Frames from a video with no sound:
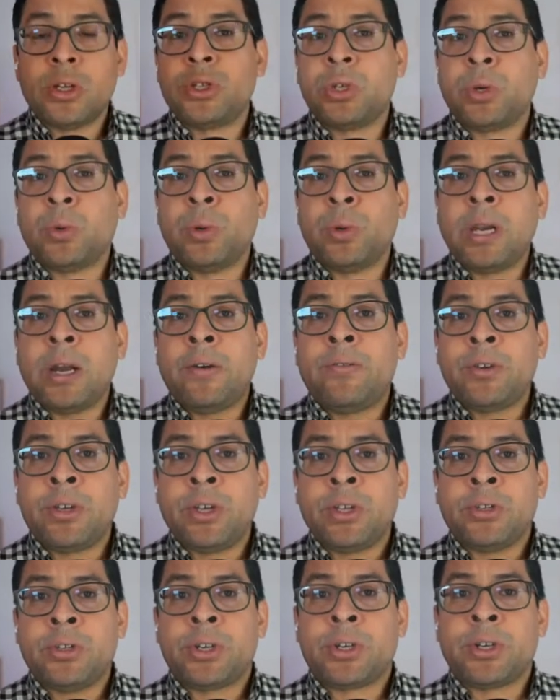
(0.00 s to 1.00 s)
So whenever
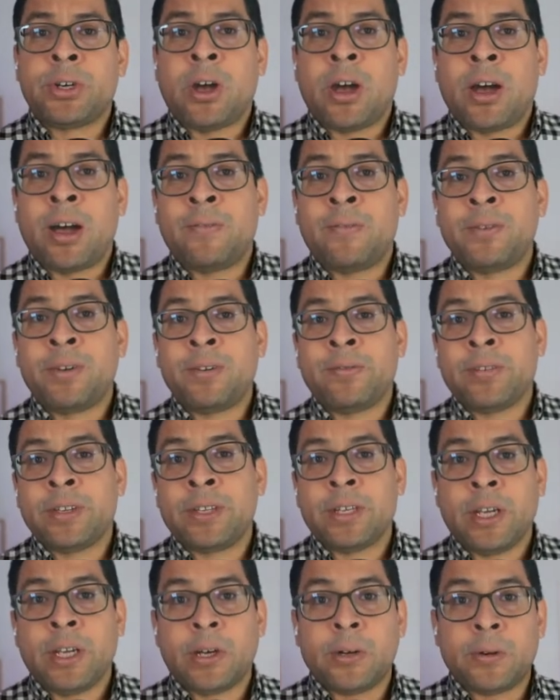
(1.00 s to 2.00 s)
you turn off your
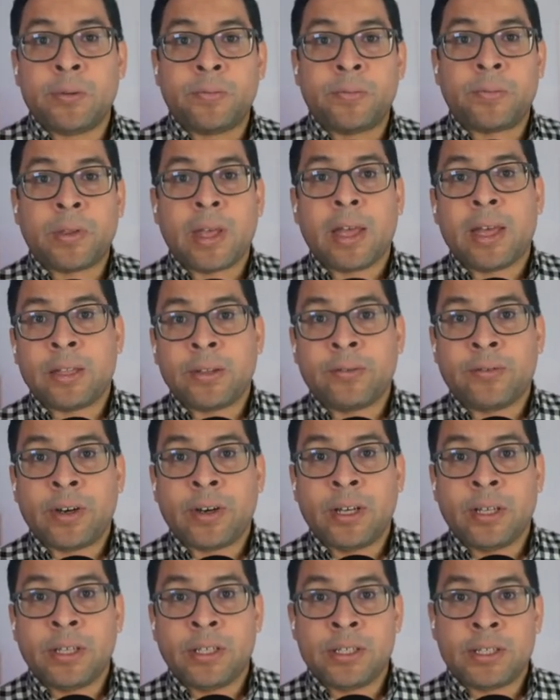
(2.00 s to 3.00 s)
video, at the
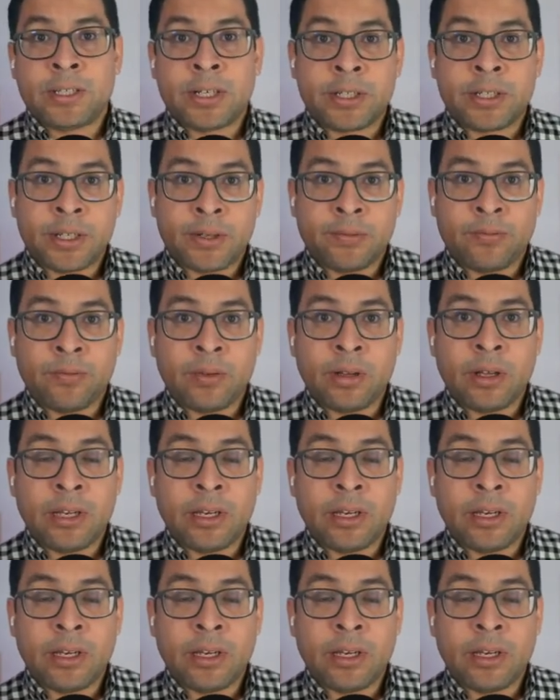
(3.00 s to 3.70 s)
very least, there's a,